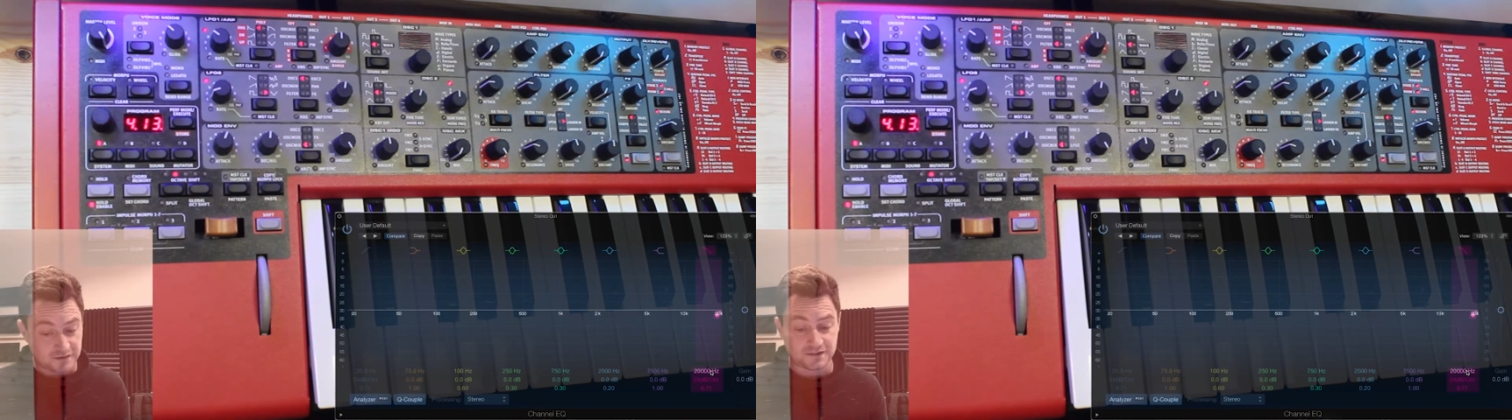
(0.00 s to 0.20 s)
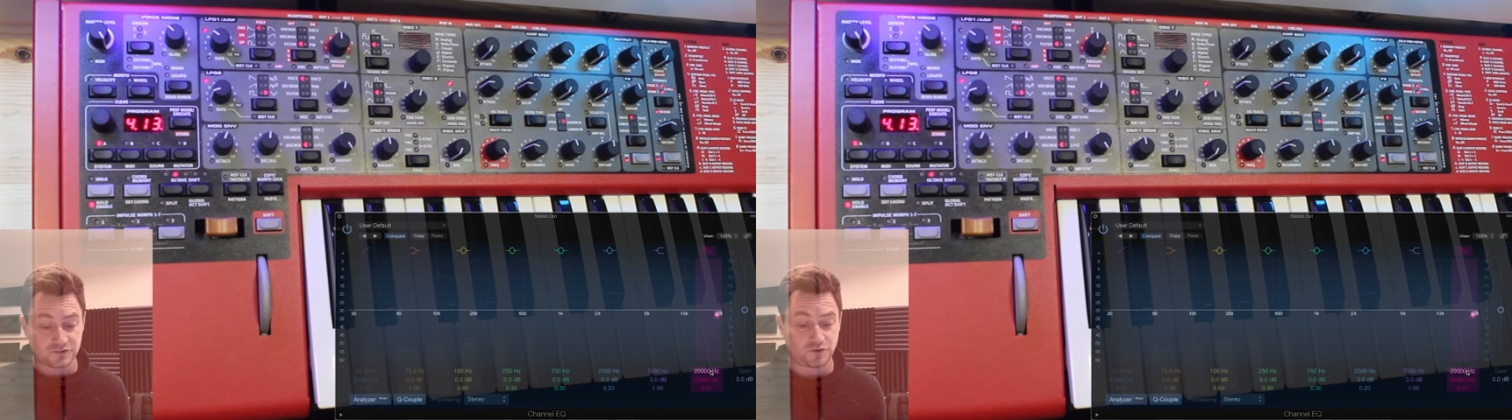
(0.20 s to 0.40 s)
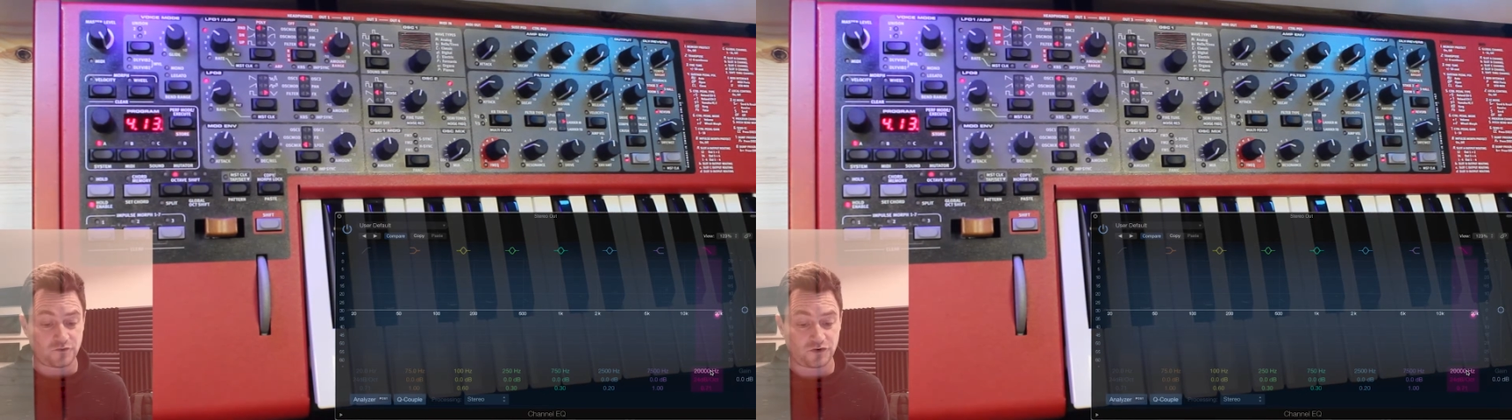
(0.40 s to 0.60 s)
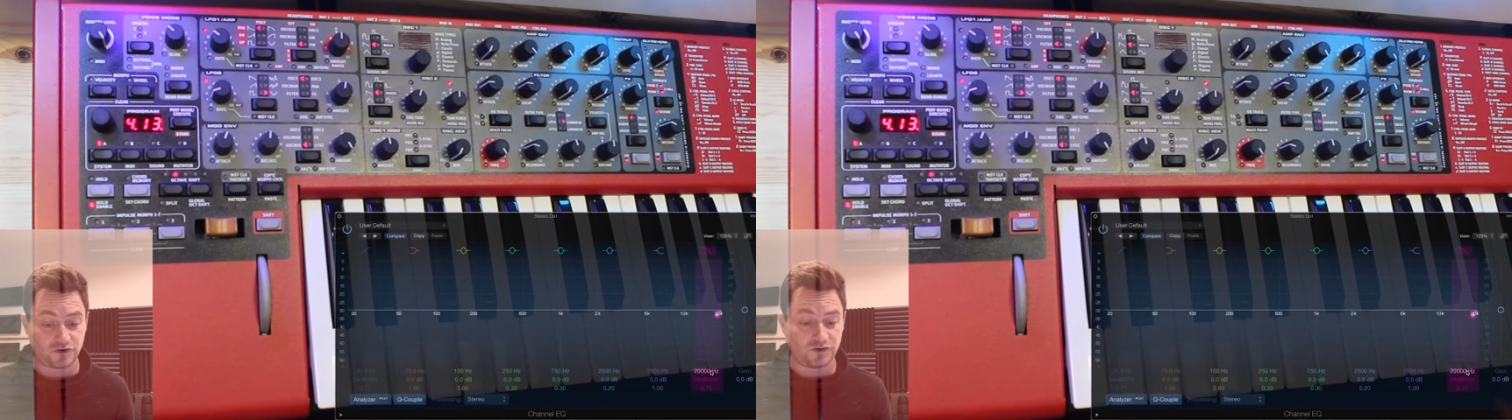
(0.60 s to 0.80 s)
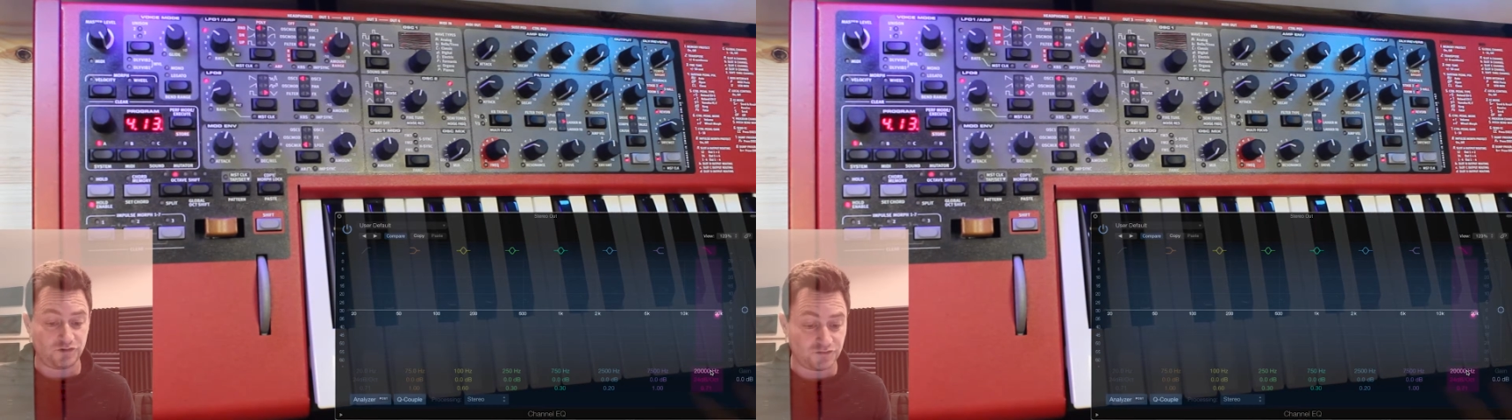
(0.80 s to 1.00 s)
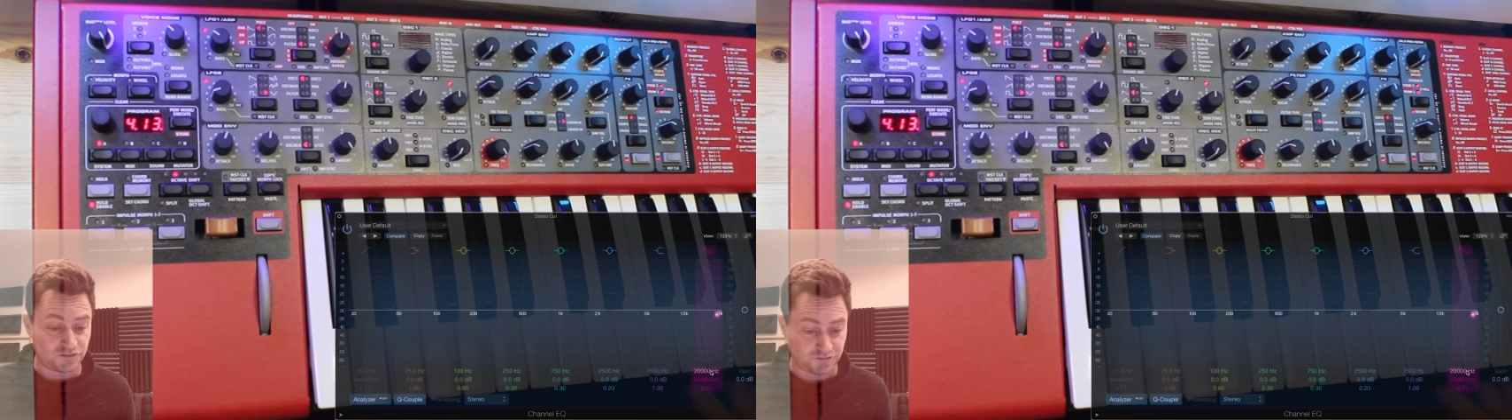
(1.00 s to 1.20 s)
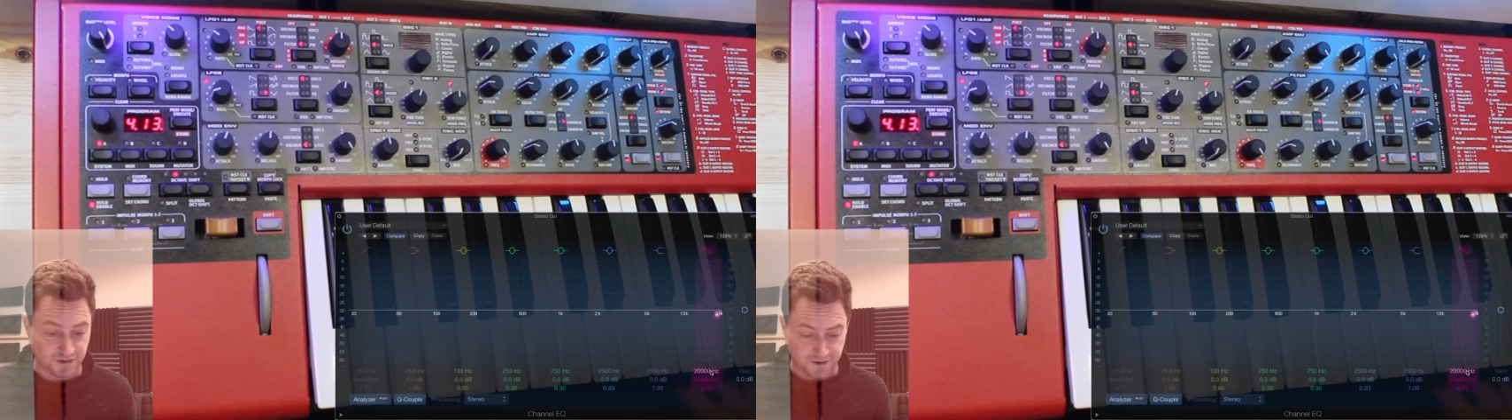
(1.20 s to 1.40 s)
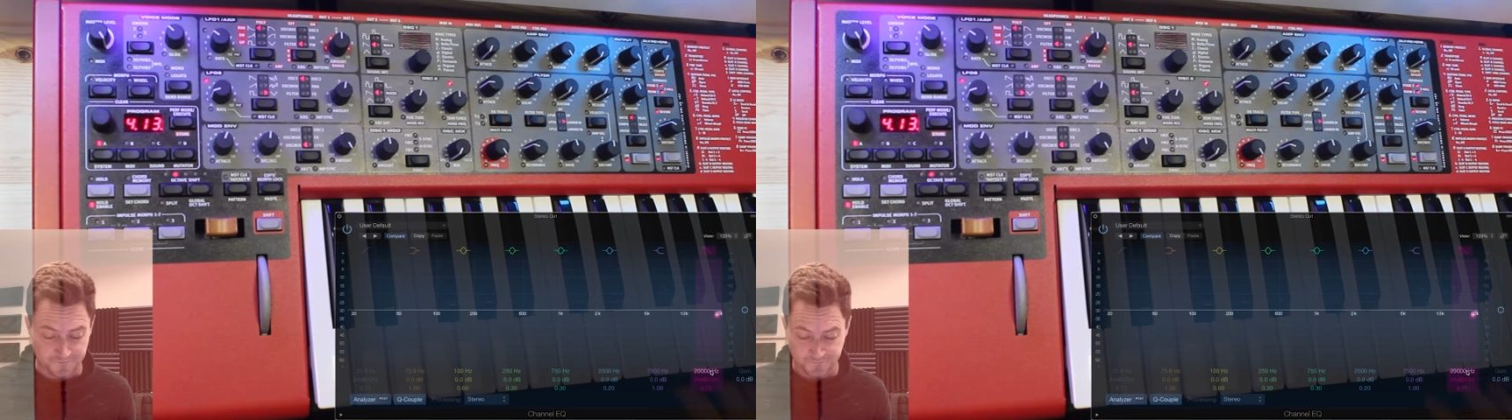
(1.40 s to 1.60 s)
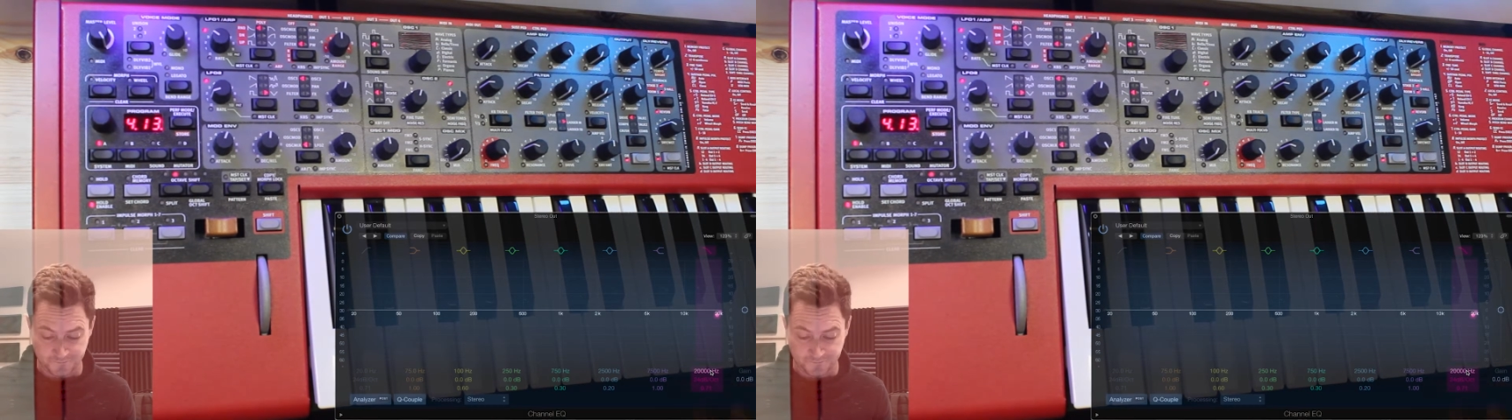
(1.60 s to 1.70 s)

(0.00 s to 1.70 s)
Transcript: This is what we're going to use today.